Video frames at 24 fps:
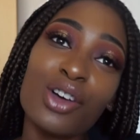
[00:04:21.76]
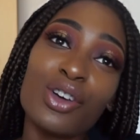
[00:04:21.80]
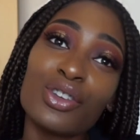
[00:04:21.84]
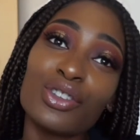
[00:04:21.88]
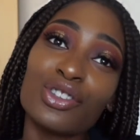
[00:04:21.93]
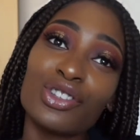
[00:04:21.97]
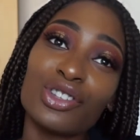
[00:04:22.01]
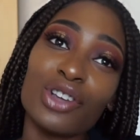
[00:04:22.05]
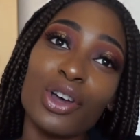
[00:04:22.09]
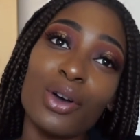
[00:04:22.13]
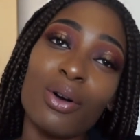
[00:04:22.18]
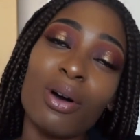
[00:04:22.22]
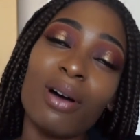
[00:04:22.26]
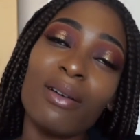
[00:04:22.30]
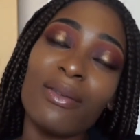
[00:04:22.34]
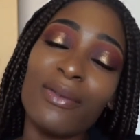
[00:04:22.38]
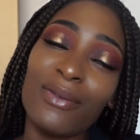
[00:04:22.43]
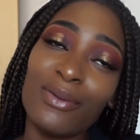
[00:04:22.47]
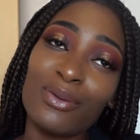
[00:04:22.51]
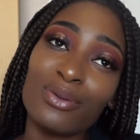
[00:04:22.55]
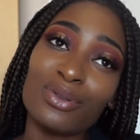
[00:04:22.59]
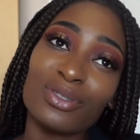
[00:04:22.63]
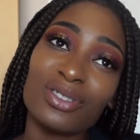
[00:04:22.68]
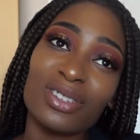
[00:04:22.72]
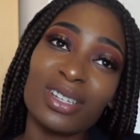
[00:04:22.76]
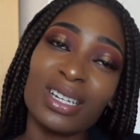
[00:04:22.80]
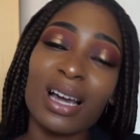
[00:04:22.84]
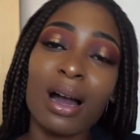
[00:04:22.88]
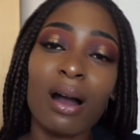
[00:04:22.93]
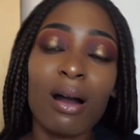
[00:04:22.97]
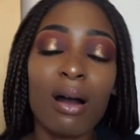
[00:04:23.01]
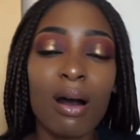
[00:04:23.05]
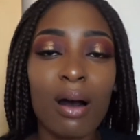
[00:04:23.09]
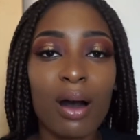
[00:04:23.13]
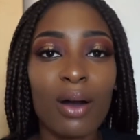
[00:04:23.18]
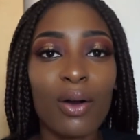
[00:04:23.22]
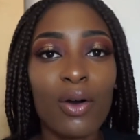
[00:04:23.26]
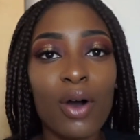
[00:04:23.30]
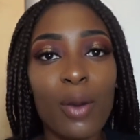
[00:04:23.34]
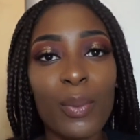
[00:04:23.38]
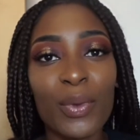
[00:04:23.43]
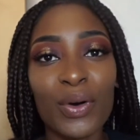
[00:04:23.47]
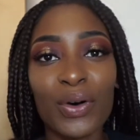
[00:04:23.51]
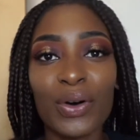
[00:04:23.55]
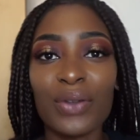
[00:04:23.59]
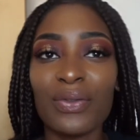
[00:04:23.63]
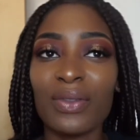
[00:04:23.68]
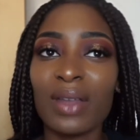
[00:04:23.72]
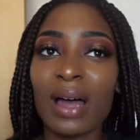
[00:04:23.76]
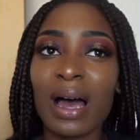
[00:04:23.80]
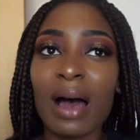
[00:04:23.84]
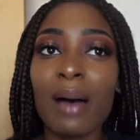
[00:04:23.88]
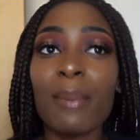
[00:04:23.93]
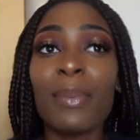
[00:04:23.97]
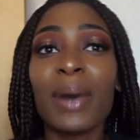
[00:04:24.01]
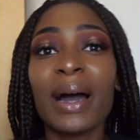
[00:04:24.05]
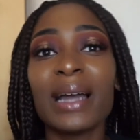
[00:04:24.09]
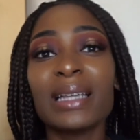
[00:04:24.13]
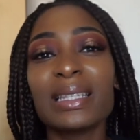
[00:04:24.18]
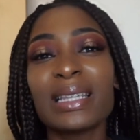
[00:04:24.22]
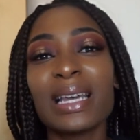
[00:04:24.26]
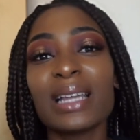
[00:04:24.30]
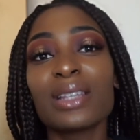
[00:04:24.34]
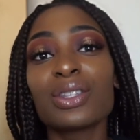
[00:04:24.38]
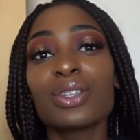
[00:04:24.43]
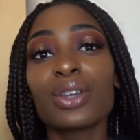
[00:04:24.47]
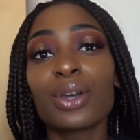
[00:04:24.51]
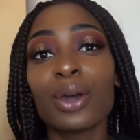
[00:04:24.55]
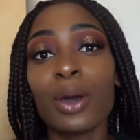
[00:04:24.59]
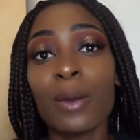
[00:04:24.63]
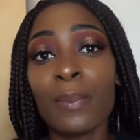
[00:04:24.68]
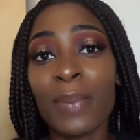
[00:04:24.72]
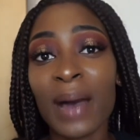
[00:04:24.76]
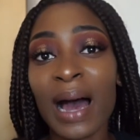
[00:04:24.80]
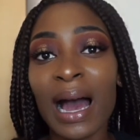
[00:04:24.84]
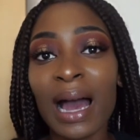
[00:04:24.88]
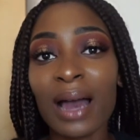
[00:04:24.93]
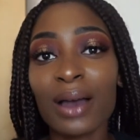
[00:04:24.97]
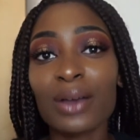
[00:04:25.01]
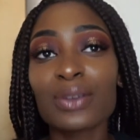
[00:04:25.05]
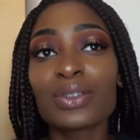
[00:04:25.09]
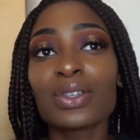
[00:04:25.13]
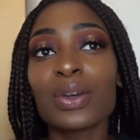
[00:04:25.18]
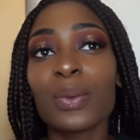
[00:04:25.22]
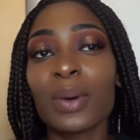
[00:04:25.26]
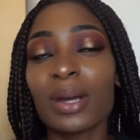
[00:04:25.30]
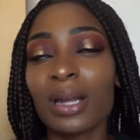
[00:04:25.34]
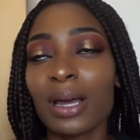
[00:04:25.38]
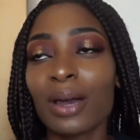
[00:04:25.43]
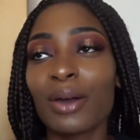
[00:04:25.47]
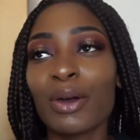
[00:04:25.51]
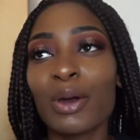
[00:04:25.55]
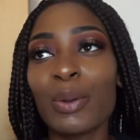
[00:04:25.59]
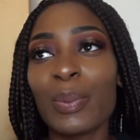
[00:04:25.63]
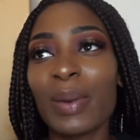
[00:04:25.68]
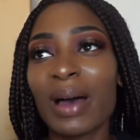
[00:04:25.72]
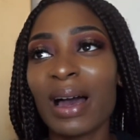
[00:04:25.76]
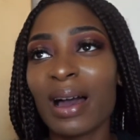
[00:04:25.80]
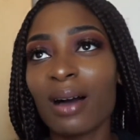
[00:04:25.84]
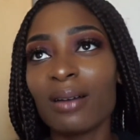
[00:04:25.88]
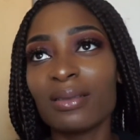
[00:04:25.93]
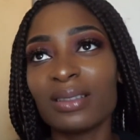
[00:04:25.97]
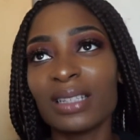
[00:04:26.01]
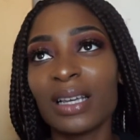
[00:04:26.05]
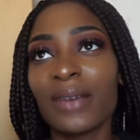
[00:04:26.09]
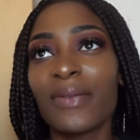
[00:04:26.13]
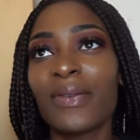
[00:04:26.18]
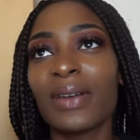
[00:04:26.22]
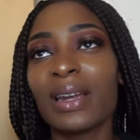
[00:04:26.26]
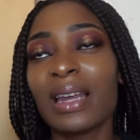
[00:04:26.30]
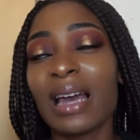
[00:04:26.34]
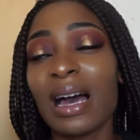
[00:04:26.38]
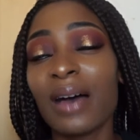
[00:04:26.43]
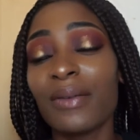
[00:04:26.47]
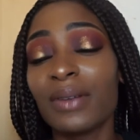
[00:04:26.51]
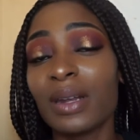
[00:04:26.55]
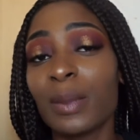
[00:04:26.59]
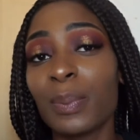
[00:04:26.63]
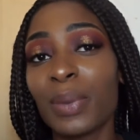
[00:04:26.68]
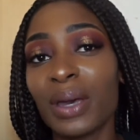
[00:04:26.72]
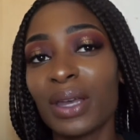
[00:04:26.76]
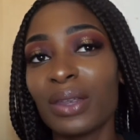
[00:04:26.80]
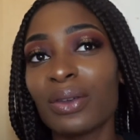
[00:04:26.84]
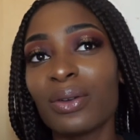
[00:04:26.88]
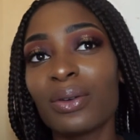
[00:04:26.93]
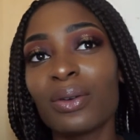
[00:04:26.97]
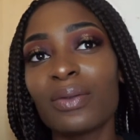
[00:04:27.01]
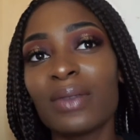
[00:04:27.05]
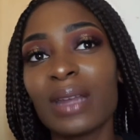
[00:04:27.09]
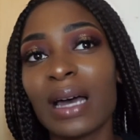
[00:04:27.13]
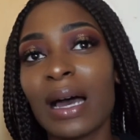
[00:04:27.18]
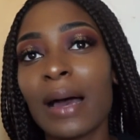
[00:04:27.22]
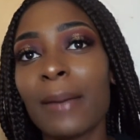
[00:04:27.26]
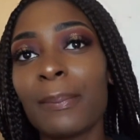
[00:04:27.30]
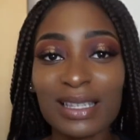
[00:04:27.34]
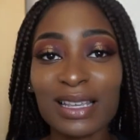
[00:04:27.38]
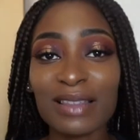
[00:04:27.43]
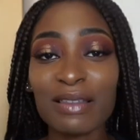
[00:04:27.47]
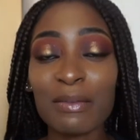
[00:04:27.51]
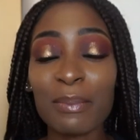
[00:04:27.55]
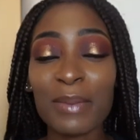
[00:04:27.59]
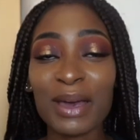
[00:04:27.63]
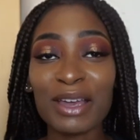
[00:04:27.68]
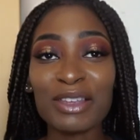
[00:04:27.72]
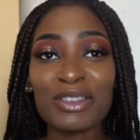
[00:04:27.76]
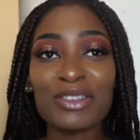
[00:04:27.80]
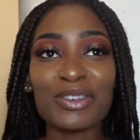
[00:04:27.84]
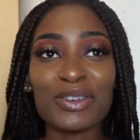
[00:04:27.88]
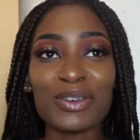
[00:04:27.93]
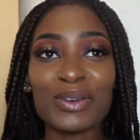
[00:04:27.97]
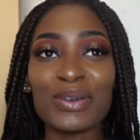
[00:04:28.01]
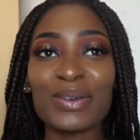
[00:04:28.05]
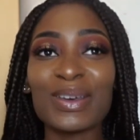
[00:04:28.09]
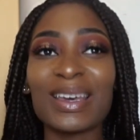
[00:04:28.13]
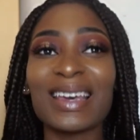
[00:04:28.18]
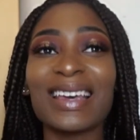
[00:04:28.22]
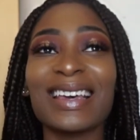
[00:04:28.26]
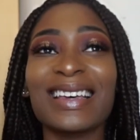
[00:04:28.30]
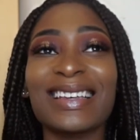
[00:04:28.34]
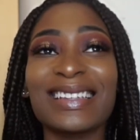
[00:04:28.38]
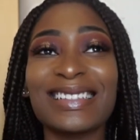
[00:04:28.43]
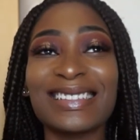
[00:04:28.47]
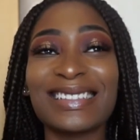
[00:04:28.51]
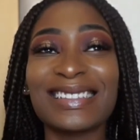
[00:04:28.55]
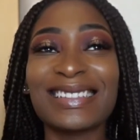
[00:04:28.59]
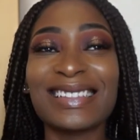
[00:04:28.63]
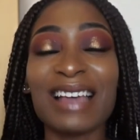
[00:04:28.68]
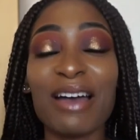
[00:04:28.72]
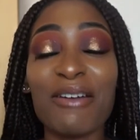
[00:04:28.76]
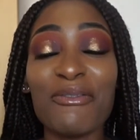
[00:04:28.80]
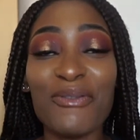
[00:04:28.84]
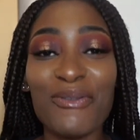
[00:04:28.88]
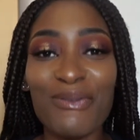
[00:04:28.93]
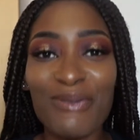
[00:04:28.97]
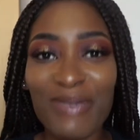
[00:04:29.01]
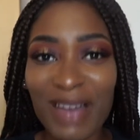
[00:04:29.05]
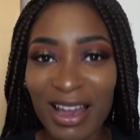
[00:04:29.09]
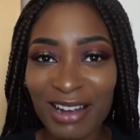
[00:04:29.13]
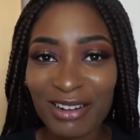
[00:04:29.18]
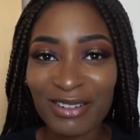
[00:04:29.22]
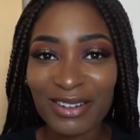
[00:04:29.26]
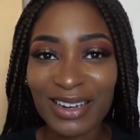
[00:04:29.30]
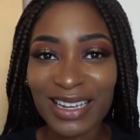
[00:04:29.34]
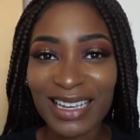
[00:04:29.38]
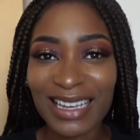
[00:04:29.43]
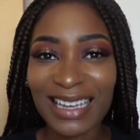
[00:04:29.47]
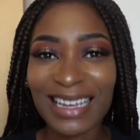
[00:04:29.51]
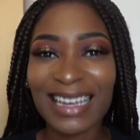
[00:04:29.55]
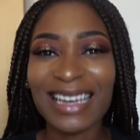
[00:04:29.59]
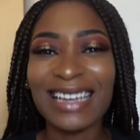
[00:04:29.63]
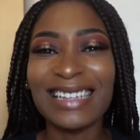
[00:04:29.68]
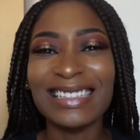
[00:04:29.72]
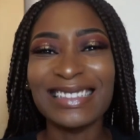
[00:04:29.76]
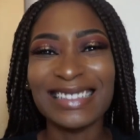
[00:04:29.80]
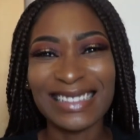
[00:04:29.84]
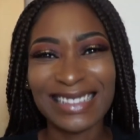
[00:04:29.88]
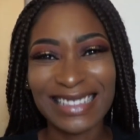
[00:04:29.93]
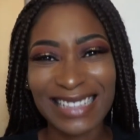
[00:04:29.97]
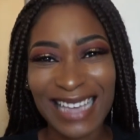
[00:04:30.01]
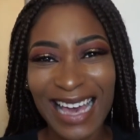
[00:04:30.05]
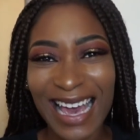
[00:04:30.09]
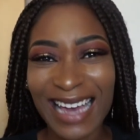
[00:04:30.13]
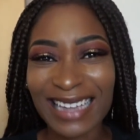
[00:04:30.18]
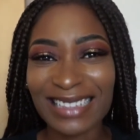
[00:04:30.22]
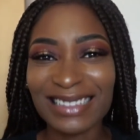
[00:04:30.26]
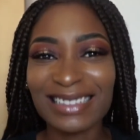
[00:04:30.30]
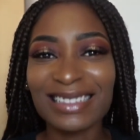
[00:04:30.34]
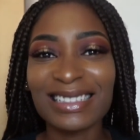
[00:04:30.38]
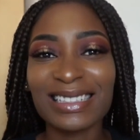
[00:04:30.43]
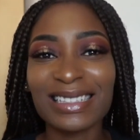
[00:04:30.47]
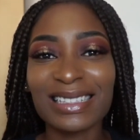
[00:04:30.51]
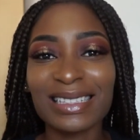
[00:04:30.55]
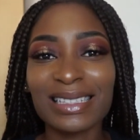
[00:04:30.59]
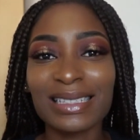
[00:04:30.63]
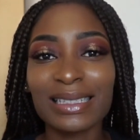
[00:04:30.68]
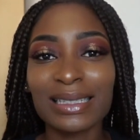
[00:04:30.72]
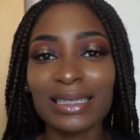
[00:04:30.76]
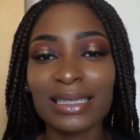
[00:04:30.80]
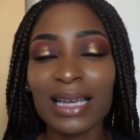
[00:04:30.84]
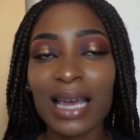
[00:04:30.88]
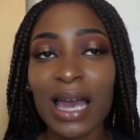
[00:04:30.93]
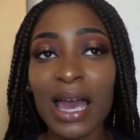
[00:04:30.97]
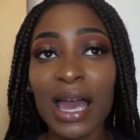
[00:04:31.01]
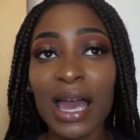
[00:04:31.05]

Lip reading: So unfortunately, I can't comment on that, but I tend to go back. So when I go back, I'll definitely have an opinion on that. So the menu is very intense.